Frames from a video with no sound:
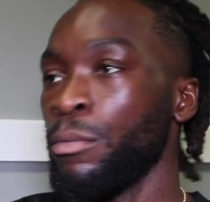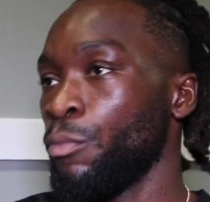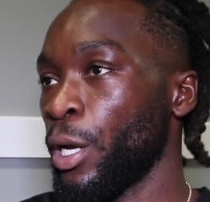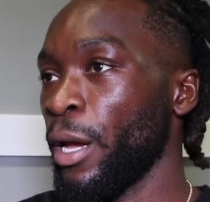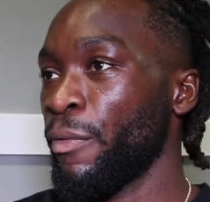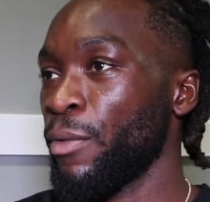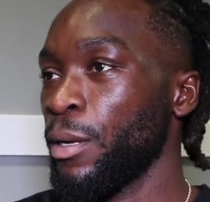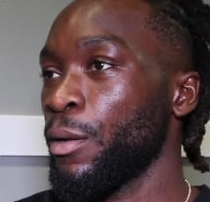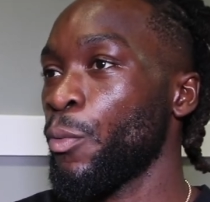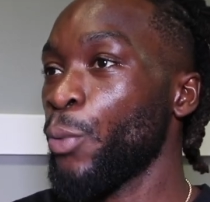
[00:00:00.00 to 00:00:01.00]
we're going for it,
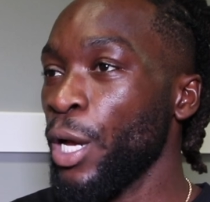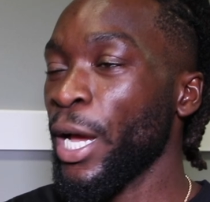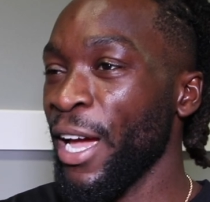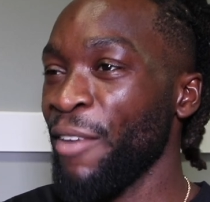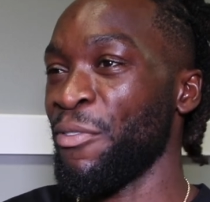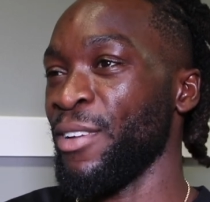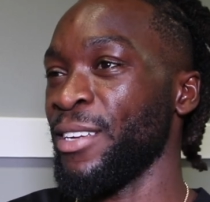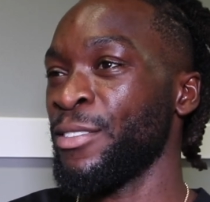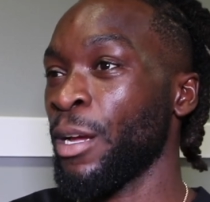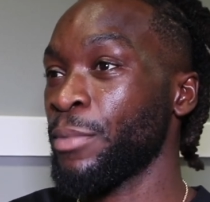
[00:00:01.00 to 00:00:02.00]
we are going for it. Do you
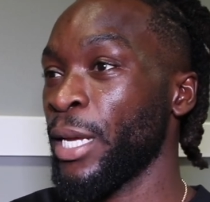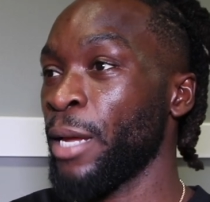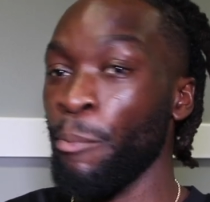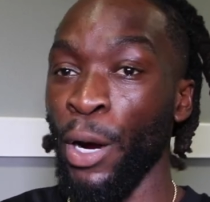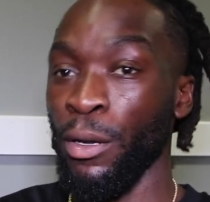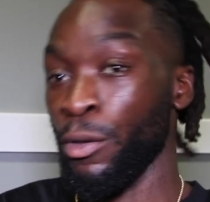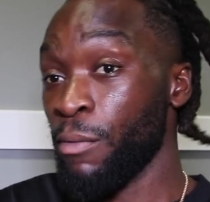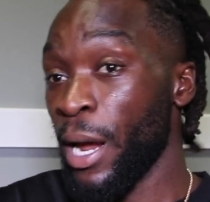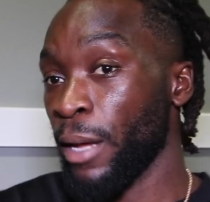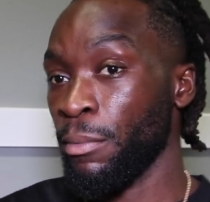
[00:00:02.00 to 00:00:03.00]
know what I'm saying? But you're
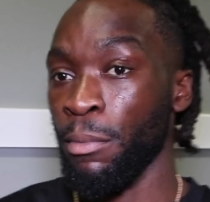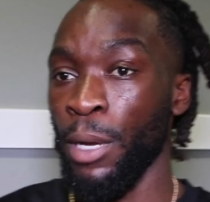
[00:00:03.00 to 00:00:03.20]
right.